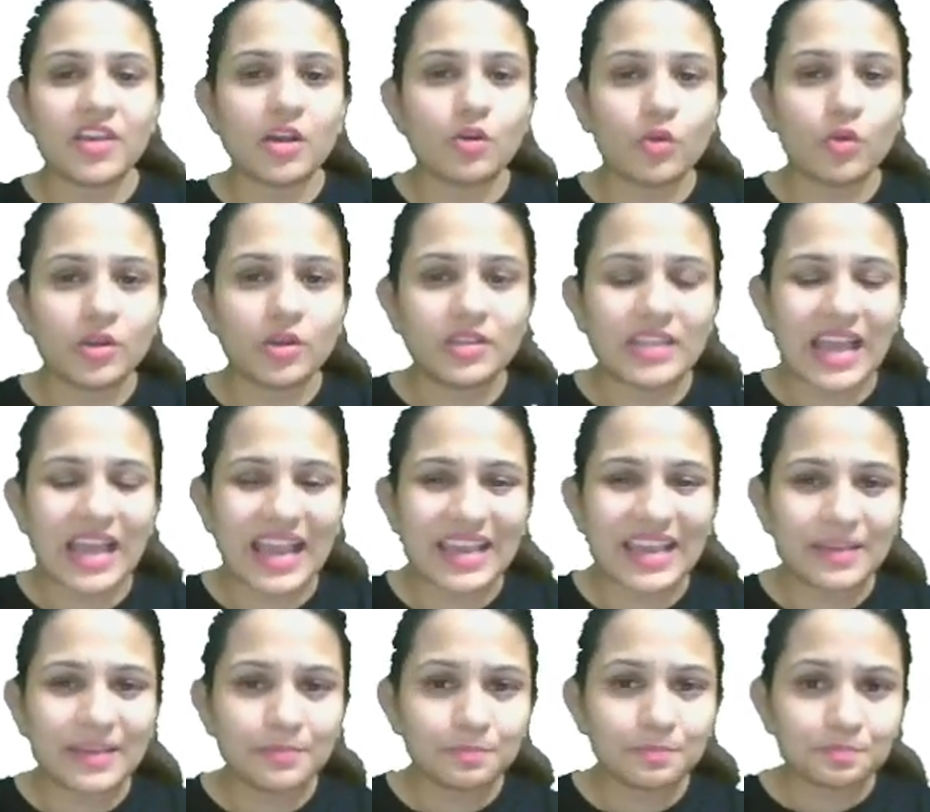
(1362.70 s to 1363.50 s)
a good
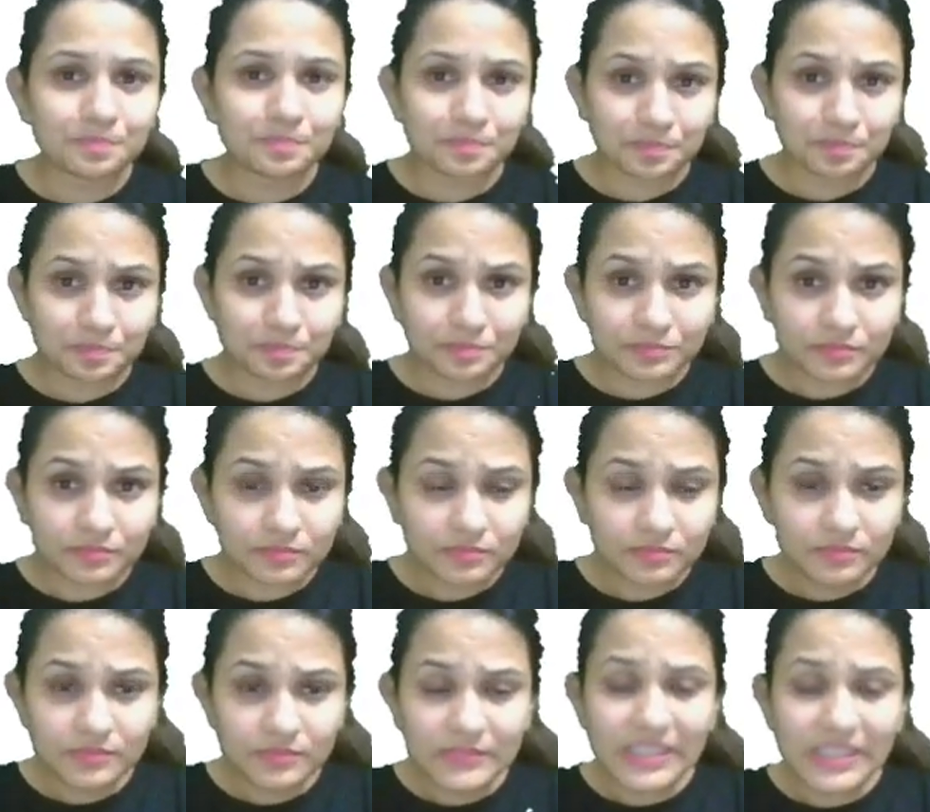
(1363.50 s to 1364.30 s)
time.
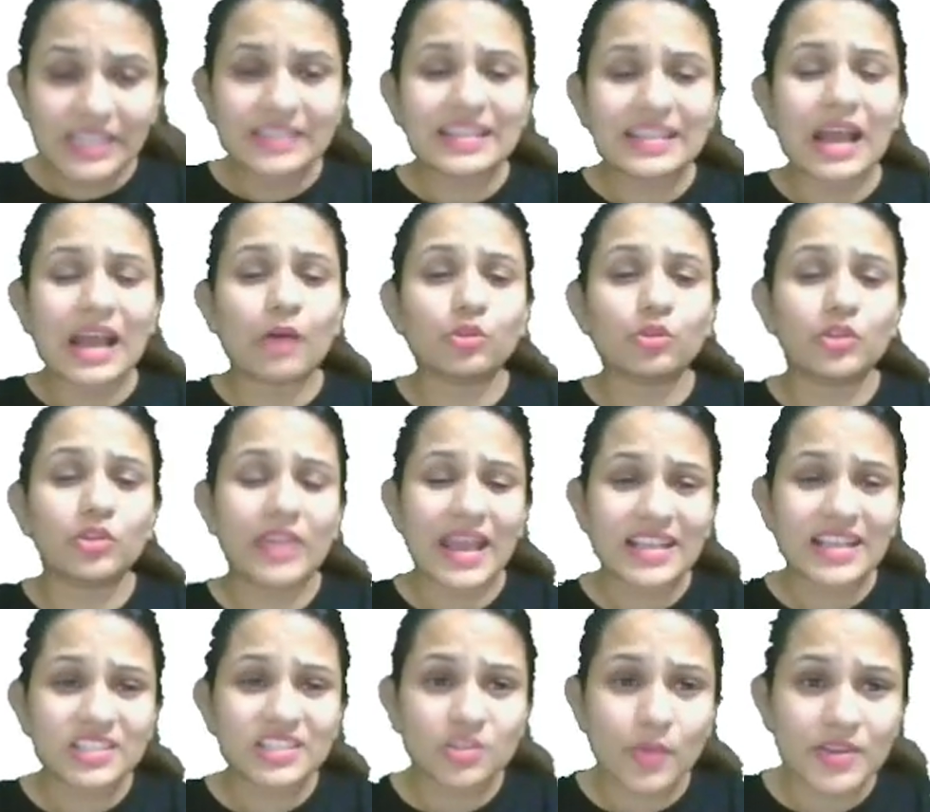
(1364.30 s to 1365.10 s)
Now, the
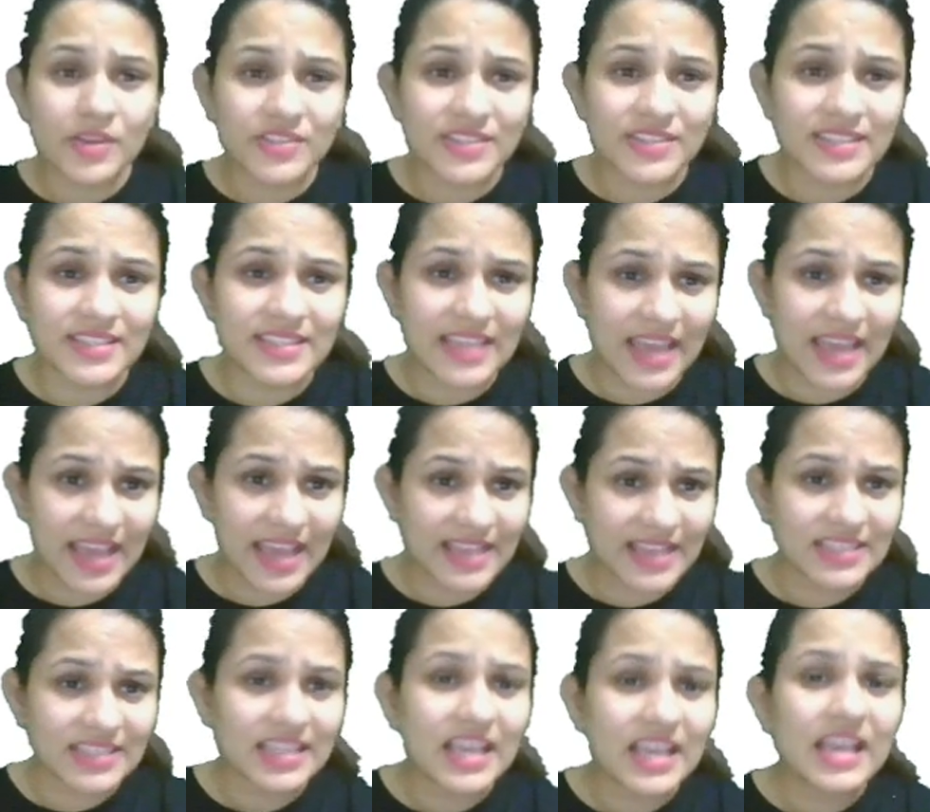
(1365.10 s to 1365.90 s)
next question
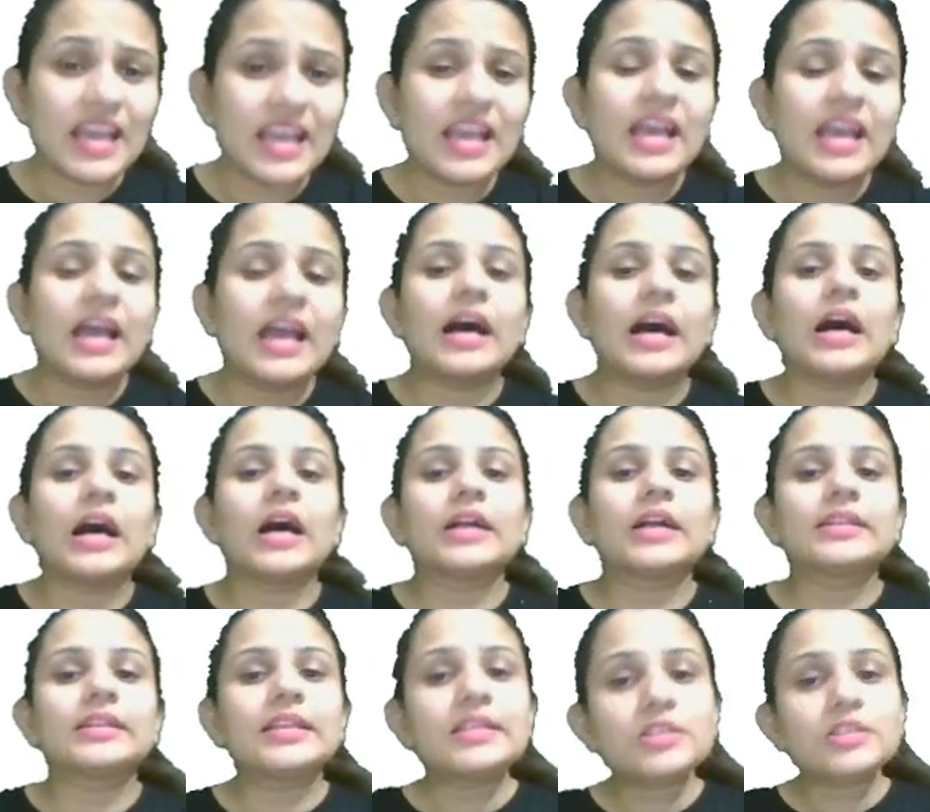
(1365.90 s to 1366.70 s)
says,
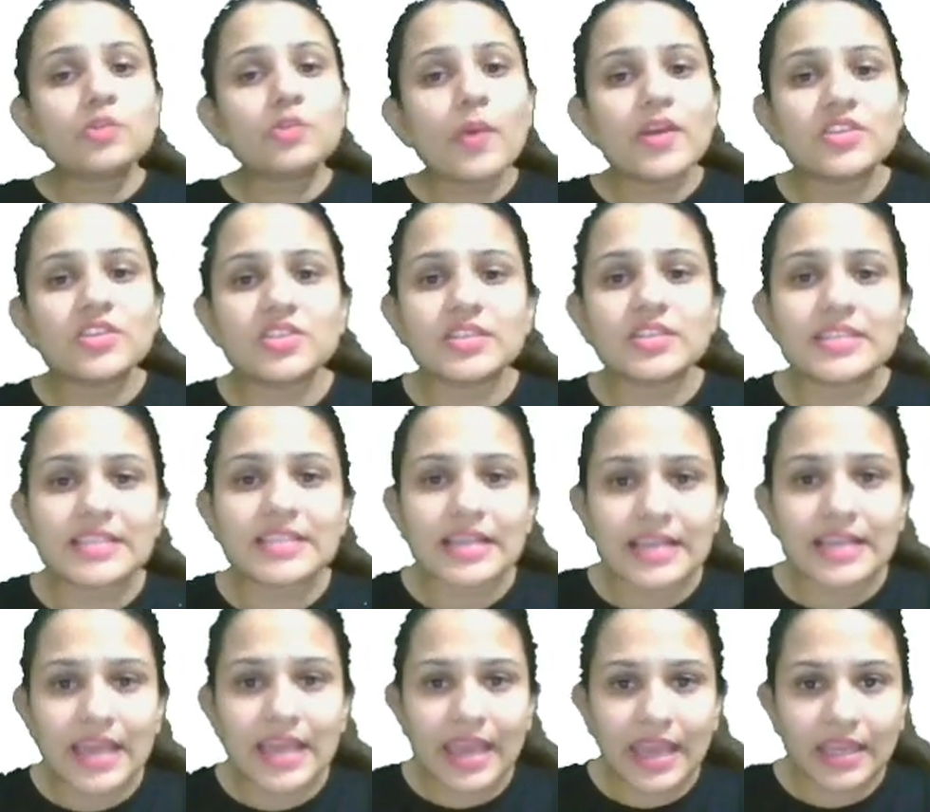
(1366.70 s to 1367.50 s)
this question is
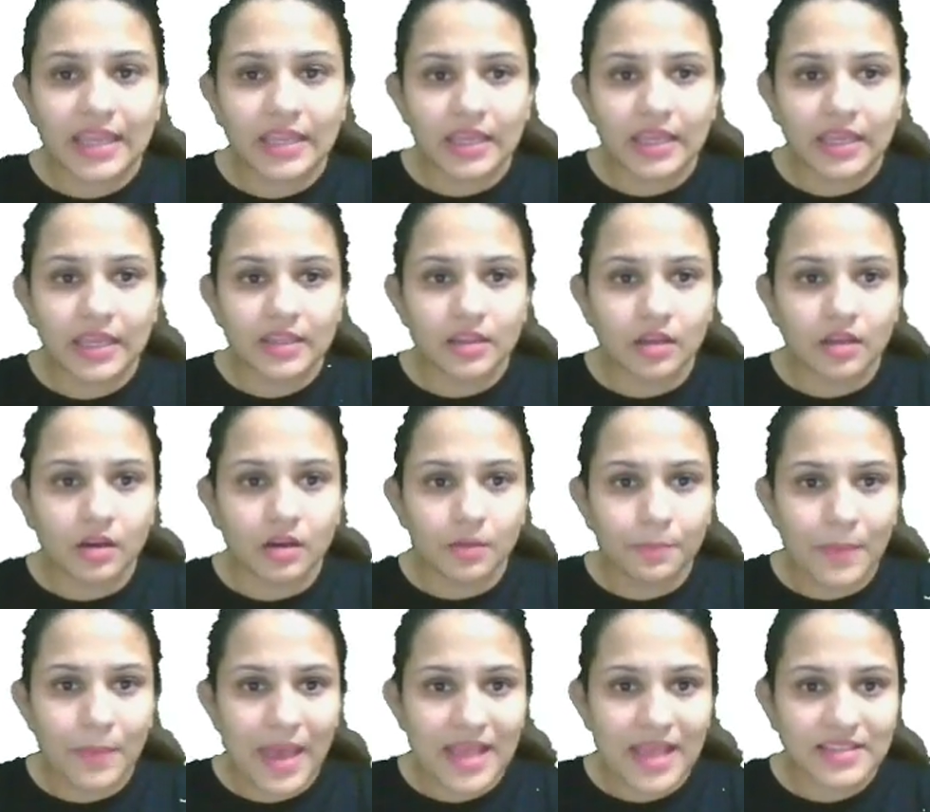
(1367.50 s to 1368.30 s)
again in the
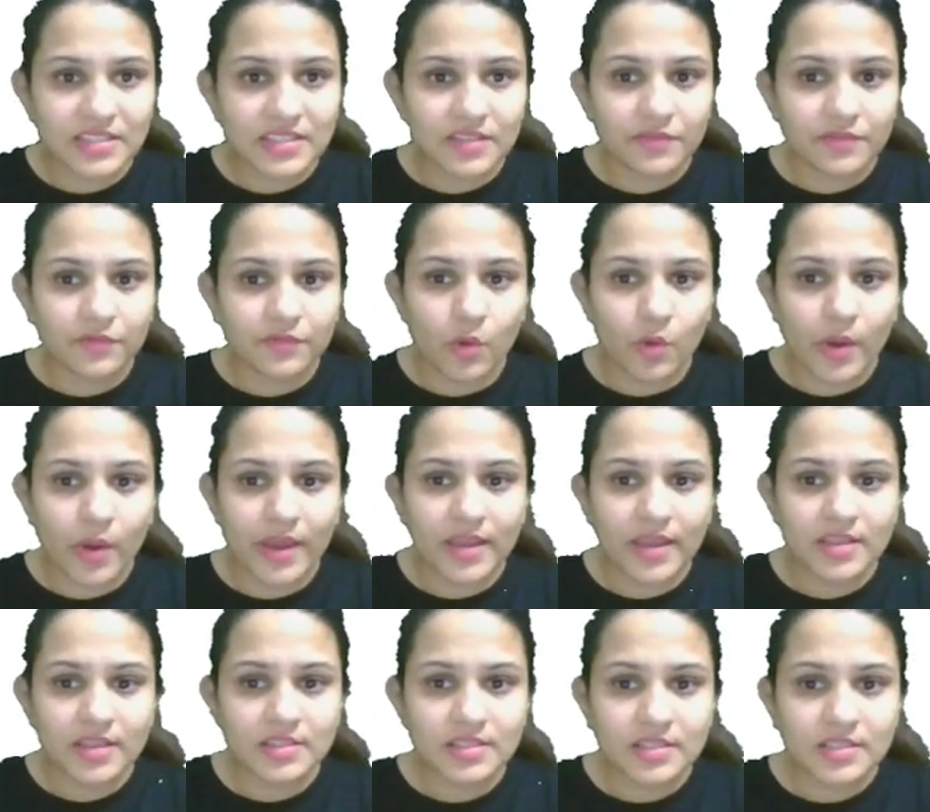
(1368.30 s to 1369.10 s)
passive
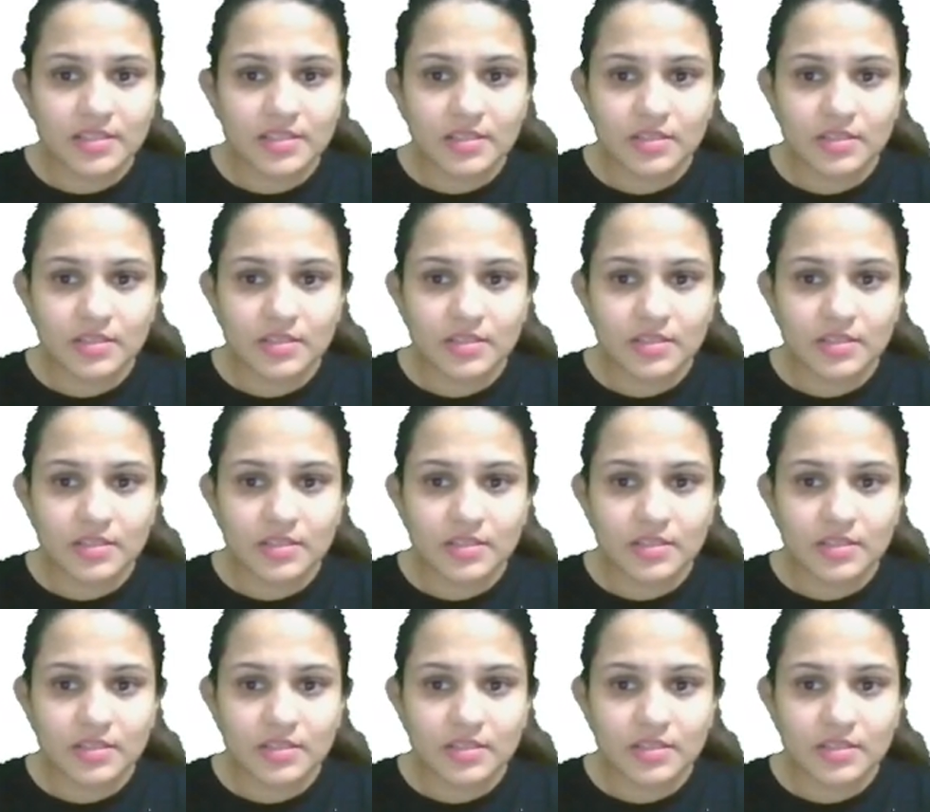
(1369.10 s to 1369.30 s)
voice.